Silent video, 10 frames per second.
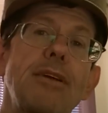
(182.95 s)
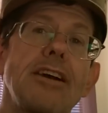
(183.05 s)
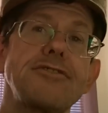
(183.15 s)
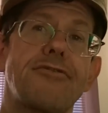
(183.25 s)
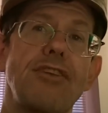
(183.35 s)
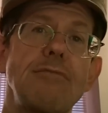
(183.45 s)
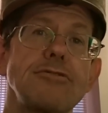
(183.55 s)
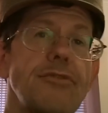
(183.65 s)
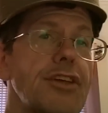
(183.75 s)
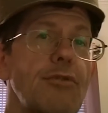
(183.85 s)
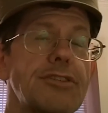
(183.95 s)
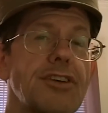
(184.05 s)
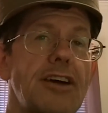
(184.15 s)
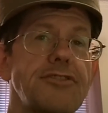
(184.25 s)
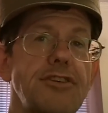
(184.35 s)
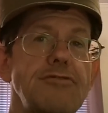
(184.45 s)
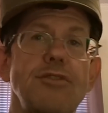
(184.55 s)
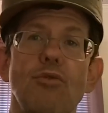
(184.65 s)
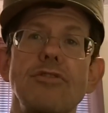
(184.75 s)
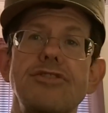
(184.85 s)
Because the framers of the U.S.
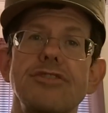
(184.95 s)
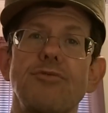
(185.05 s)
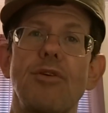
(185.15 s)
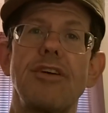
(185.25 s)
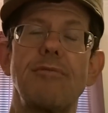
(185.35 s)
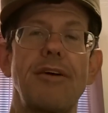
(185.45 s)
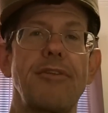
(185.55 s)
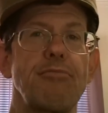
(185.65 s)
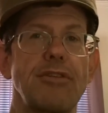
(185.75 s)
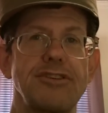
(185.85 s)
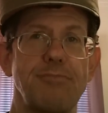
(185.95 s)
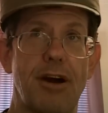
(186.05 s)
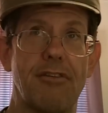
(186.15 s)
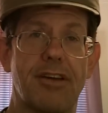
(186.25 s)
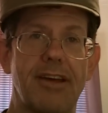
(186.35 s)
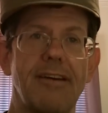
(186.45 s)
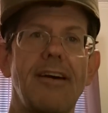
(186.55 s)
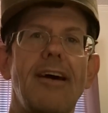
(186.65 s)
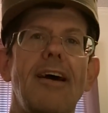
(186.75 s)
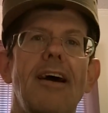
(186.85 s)
Constitution weren't just worried about the British monarchy,
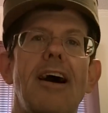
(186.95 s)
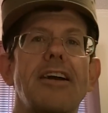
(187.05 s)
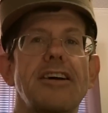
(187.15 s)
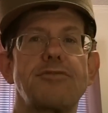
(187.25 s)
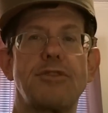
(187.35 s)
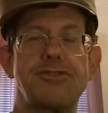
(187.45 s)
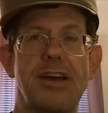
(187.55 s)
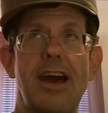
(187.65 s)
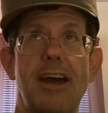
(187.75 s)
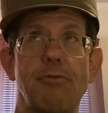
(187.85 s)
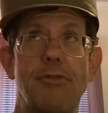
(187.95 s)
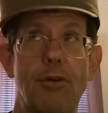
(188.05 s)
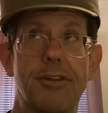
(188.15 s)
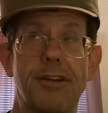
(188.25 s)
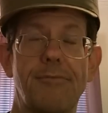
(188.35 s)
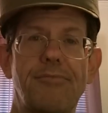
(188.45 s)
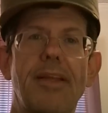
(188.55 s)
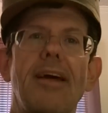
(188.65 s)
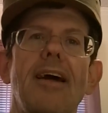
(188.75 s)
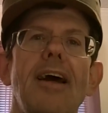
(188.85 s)
against which they had revolted,
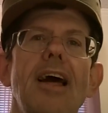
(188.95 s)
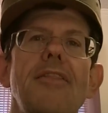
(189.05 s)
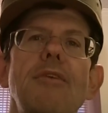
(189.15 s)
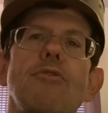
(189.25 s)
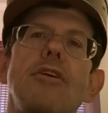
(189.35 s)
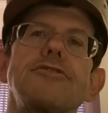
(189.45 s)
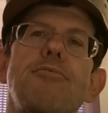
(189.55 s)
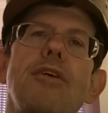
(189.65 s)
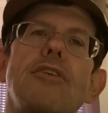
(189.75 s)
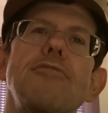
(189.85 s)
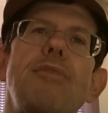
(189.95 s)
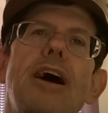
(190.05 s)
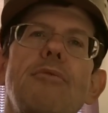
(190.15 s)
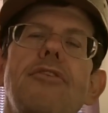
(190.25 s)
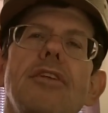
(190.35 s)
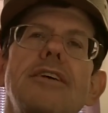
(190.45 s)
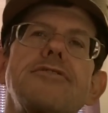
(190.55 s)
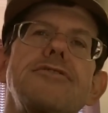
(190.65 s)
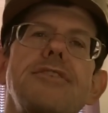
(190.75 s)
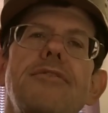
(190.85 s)
they were also preoccupied with the
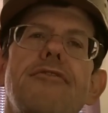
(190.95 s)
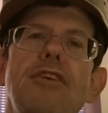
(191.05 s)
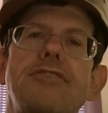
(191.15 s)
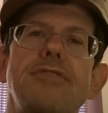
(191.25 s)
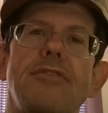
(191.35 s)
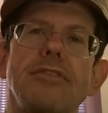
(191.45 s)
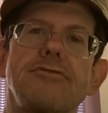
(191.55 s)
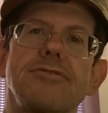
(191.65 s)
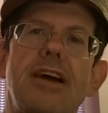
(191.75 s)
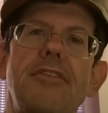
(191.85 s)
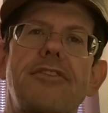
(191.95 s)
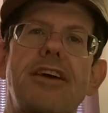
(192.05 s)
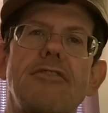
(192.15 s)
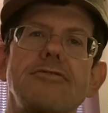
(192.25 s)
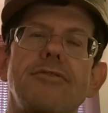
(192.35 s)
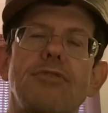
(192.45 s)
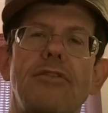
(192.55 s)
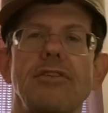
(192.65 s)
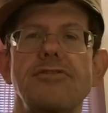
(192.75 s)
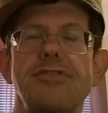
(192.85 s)
lessons of the French Revolution and the terrors of
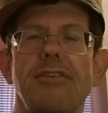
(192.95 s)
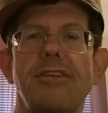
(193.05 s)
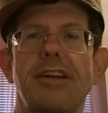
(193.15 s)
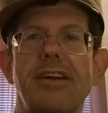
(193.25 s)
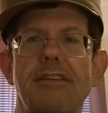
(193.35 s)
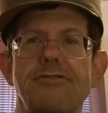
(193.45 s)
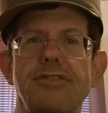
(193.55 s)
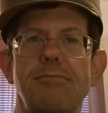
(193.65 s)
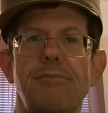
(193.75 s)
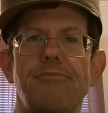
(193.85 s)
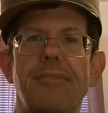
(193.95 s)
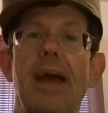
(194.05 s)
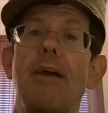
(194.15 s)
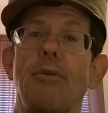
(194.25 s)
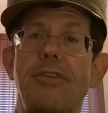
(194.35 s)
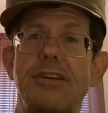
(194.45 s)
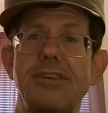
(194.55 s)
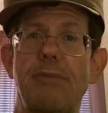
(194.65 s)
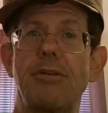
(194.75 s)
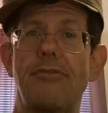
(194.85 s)
revolutionary dictatorship and with the
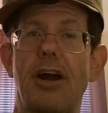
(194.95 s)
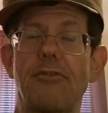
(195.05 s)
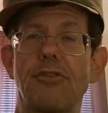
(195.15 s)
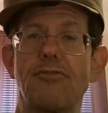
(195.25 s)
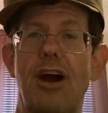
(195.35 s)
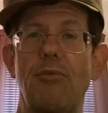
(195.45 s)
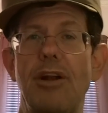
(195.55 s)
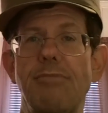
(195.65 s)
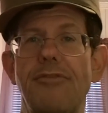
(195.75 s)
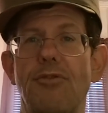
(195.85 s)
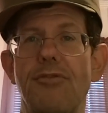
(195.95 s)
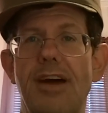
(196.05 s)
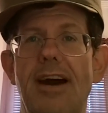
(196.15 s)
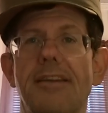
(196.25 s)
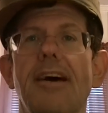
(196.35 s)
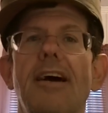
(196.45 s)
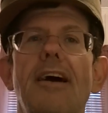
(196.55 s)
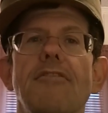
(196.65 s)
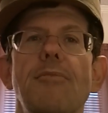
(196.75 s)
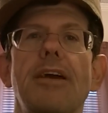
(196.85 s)
example of Oliver Cromwell before that,
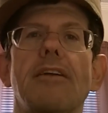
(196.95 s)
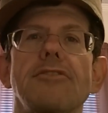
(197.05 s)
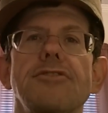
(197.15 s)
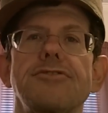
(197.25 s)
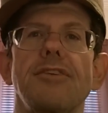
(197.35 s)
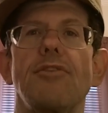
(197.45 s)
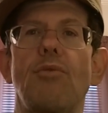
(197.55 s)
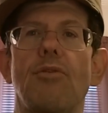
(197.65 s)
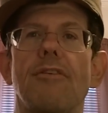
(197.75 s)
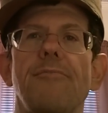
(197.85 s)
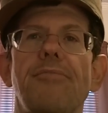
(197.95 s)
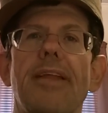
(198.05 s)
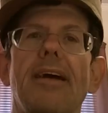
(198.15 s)
from the English Civil War.